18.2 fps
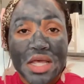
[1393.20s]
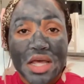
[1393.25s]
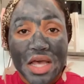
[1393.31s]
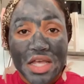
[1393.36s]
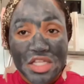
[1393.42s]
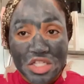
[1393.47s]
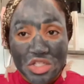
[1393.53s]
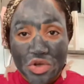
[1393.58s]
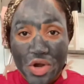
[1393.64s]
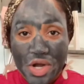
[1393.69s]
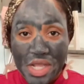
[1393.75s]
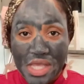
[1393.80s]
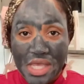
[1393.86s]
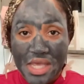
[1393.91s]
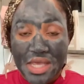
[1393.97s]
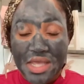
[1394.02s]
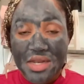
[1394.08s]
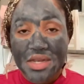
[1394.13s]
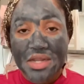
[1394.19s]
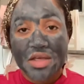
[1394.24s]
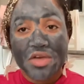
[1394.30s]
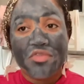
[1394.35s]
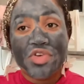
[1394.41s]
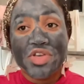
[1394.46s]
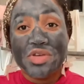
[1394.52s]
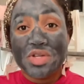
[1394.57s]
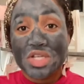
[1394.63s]
a starter kit
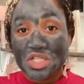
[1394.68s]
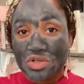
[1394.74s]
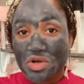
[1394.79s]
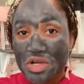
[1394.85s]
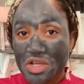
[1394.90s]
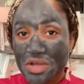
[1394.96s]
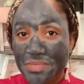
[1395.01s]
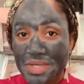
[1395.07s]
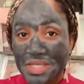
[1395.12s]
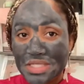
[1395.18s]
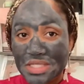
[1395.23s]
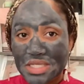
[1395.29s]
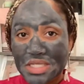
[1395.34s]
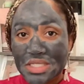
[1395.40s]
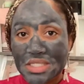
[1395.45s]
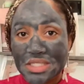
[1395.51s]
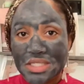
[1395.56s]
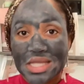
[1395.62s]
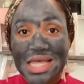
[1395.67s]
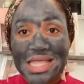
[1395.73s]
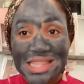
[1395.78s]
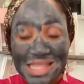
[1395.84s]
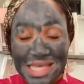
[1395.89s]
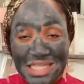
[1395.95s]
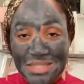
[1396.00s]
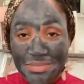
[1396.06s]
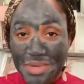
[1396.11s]
for you to start your business
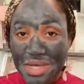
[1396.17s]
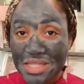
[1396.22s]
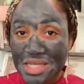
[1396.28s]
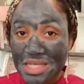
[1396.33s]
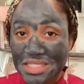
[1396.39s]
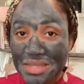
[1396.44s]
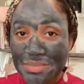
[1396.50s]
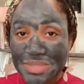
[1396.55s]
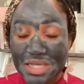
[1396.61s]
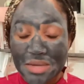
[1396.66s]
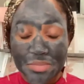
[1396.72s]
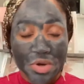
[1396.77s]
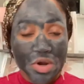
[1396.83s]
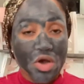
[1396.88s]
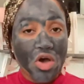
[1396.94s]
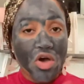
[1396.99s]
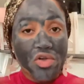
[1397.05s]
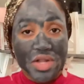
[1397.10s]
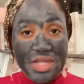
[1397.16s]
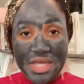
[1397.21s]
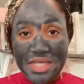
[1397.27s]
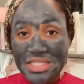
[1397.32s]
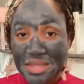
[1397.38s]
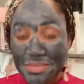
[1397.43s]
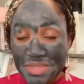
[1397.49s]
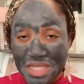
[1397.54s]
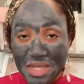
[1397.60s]
this month in September, only in
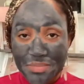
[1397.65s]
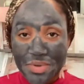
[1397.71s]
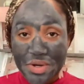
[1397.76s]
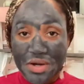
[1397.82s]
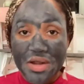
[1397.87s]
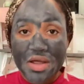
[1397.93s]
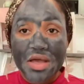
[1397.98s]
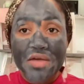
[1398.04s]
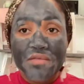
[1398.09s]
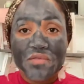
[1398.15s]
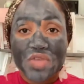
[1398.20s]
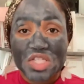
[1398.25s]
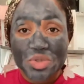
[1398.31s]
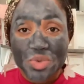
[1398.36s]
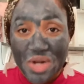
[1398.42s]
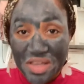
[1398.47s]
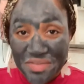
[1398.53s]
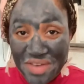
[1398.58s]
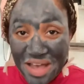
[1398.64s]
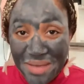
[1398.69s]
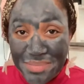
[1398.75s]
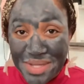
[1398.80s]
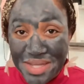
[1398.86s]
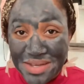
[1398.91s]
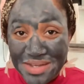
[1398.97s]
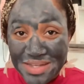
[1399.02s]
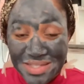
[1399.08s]
September for
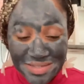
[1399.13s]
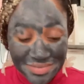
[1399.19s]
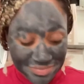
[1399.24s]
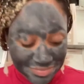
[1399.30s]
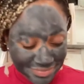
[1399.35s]
$25.